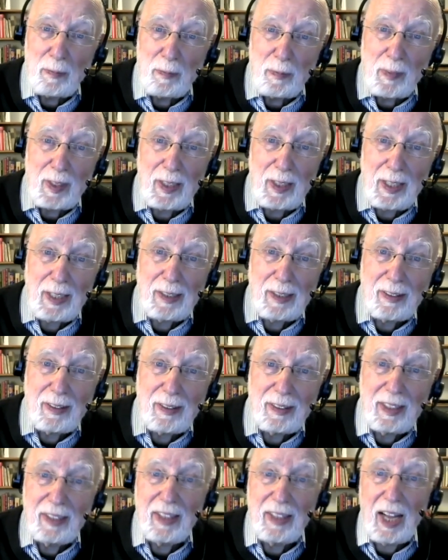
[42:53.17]
And
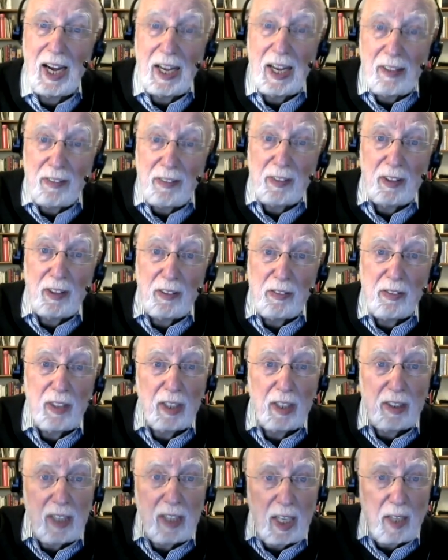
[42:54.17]
then there are others
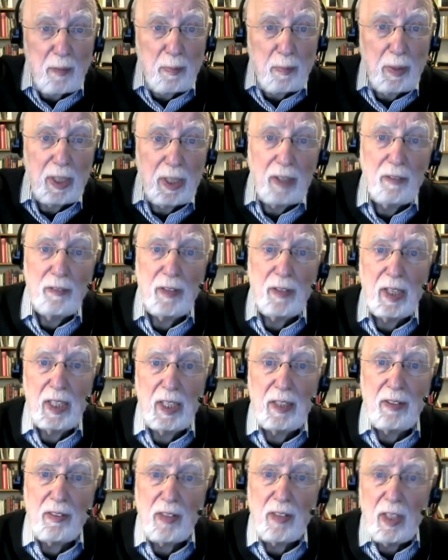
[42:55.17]
that can pay
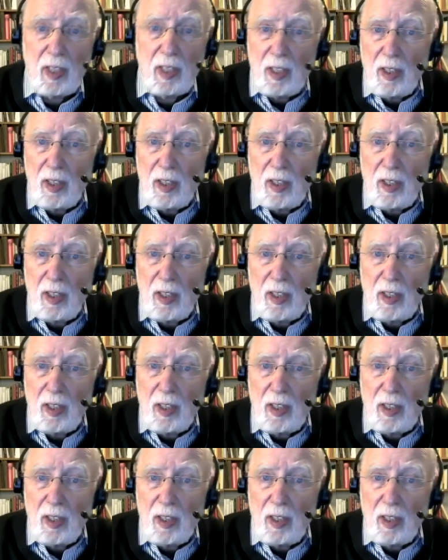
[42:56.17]
fines,